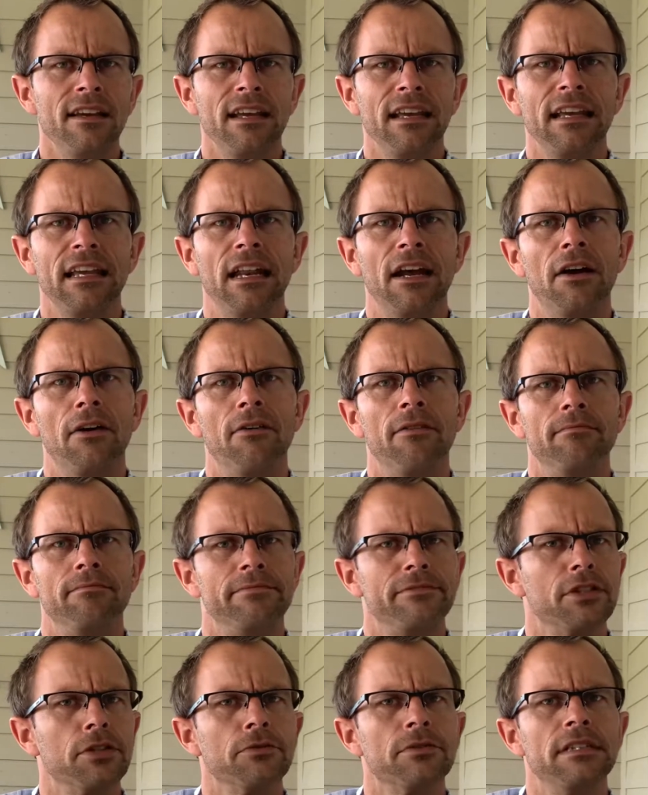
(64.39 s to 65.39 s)
you know,
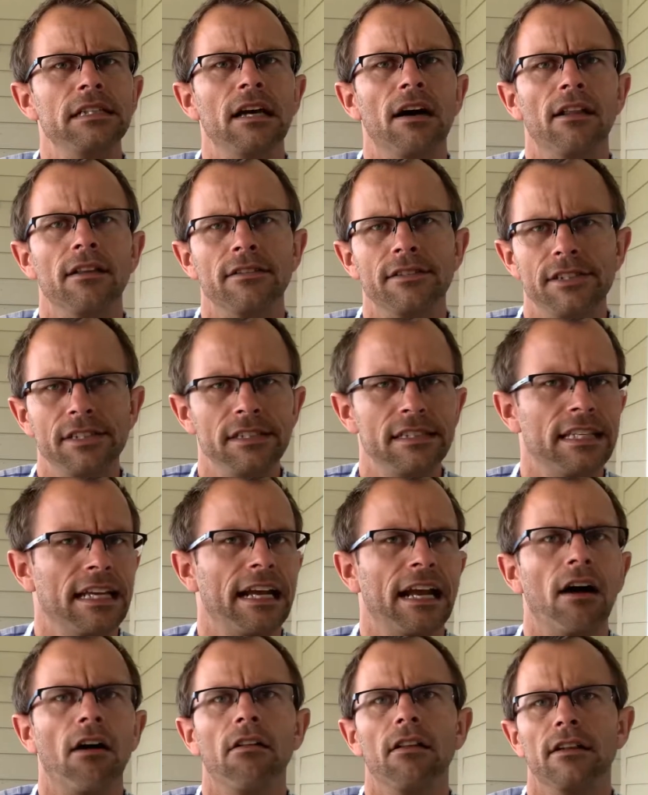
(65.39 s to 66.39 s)
sociology,
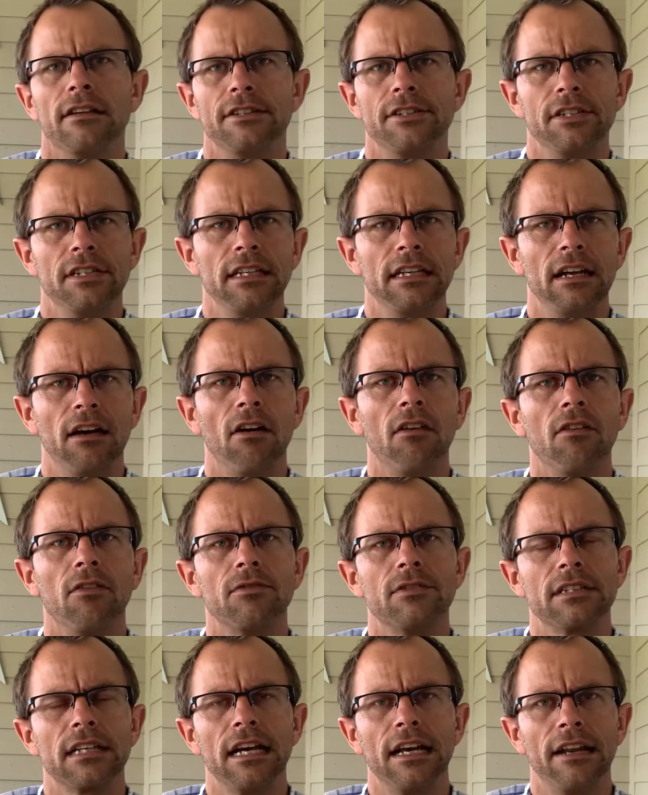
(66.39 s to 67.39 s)
psychology, all
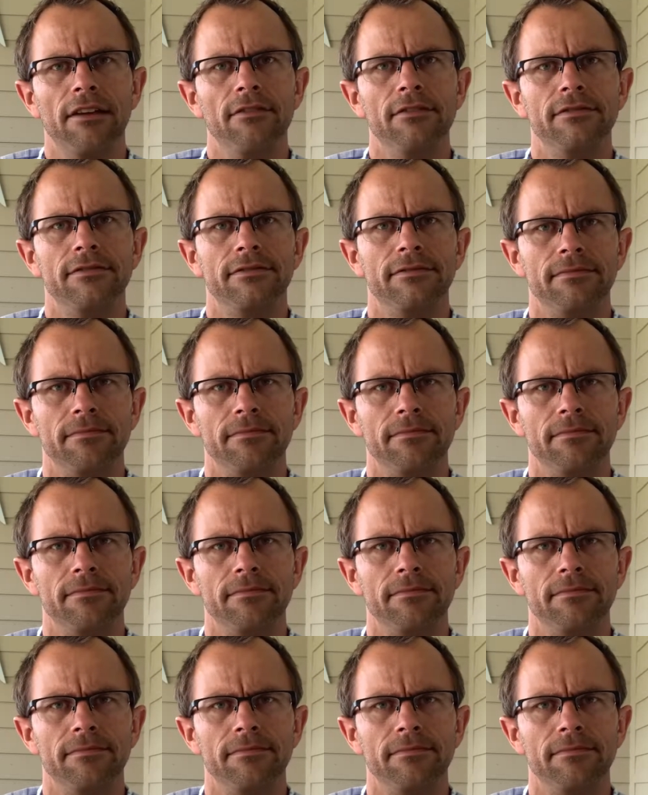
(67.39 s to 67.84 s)
those kind of